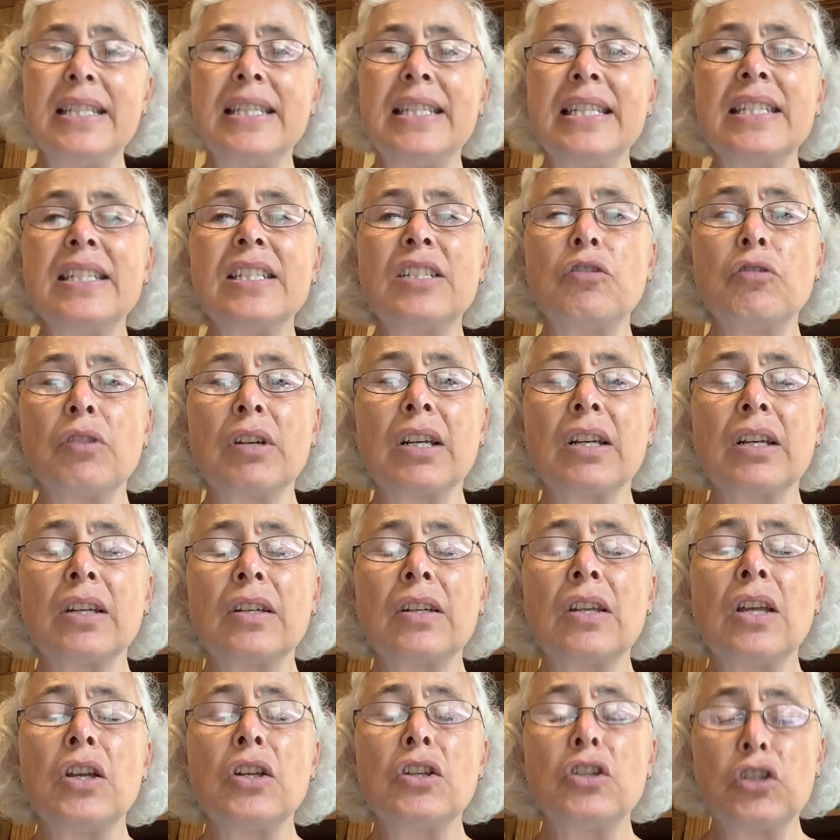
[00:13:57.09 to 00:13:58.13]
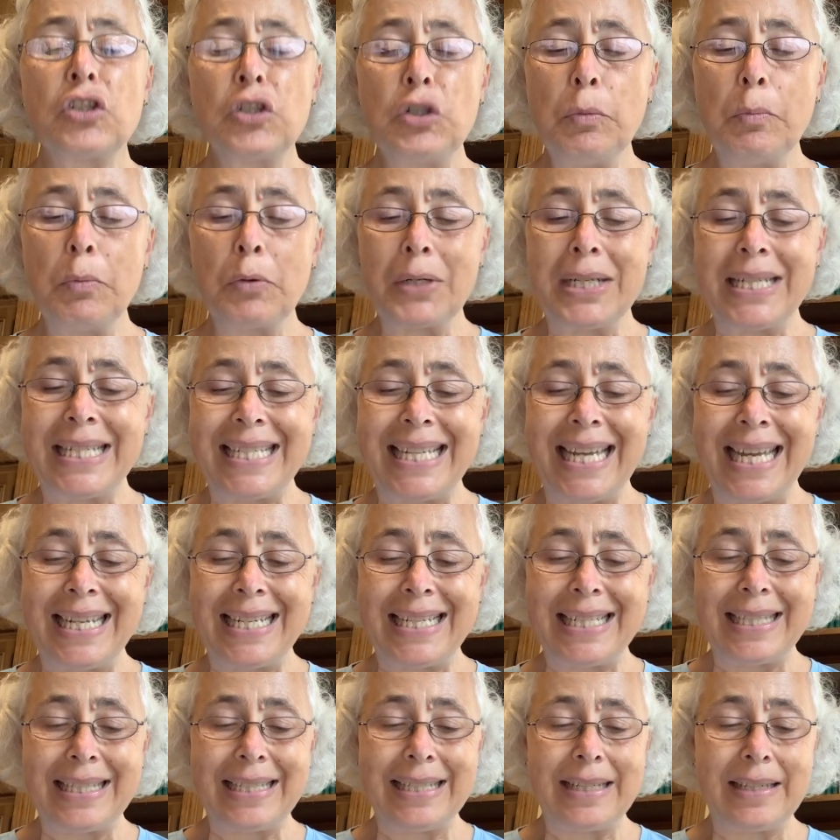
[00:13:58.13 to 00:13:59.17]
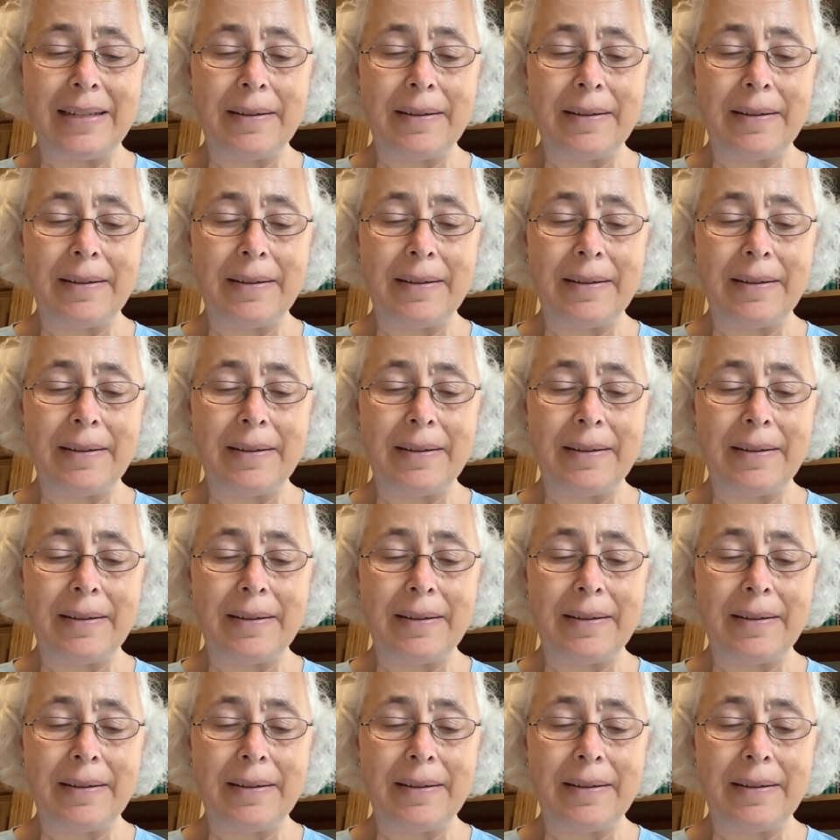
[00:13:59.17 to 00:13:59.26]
district superintendent,